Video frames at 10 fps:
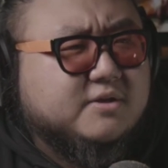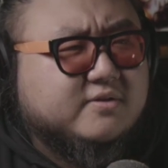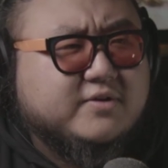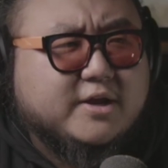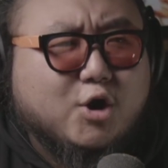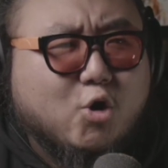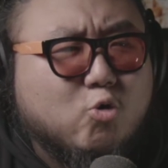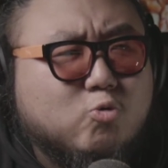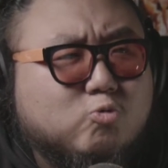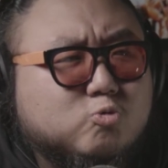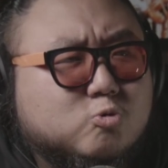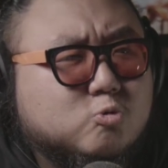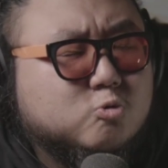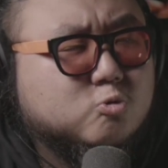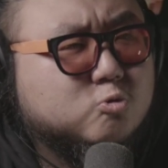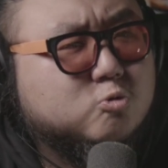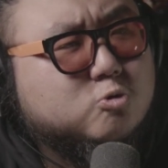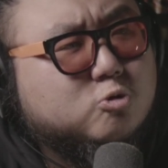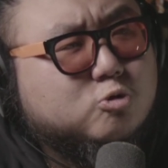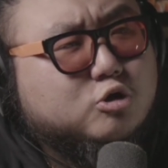music video,
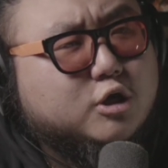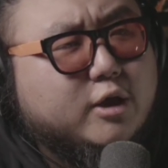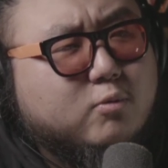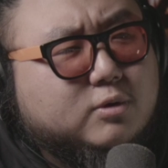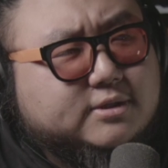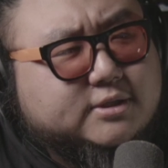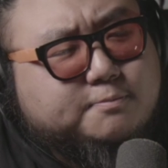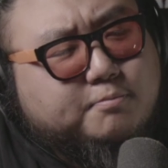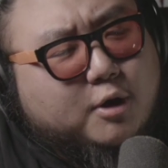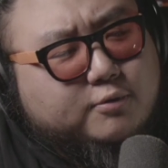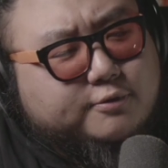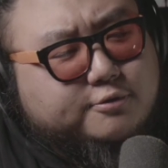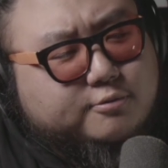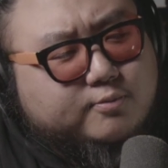it was well